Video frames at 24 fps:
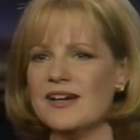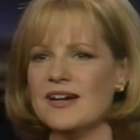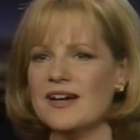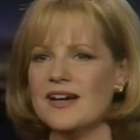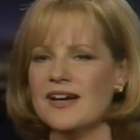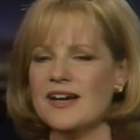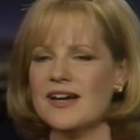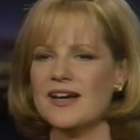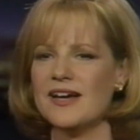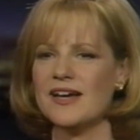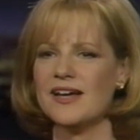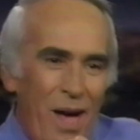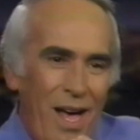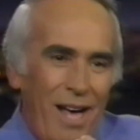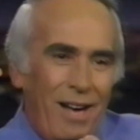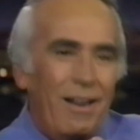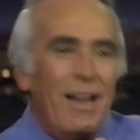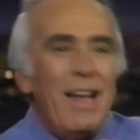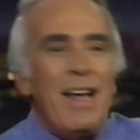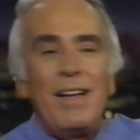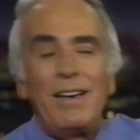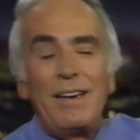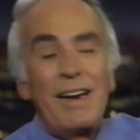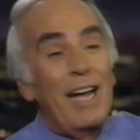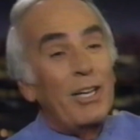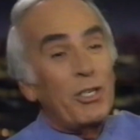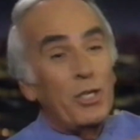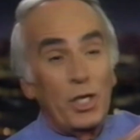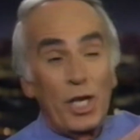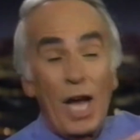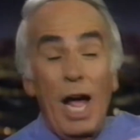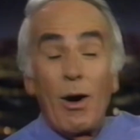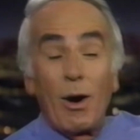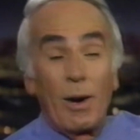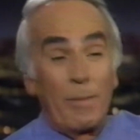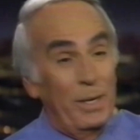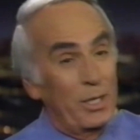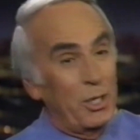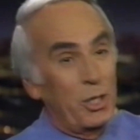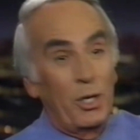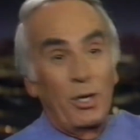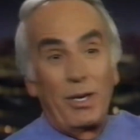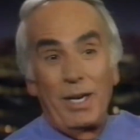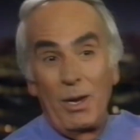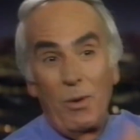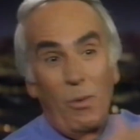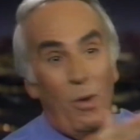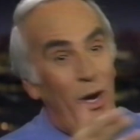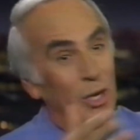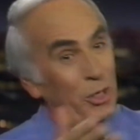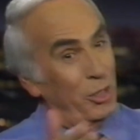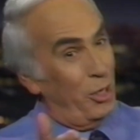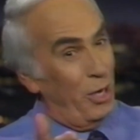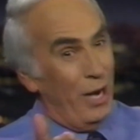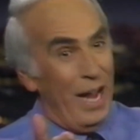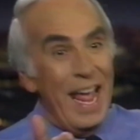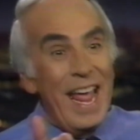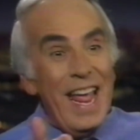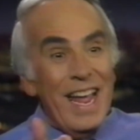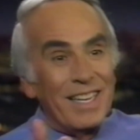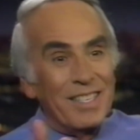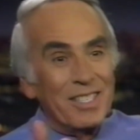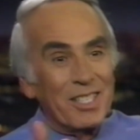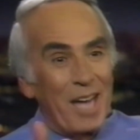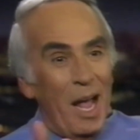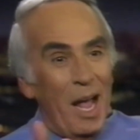Well, not shower, but certainly wash her hands.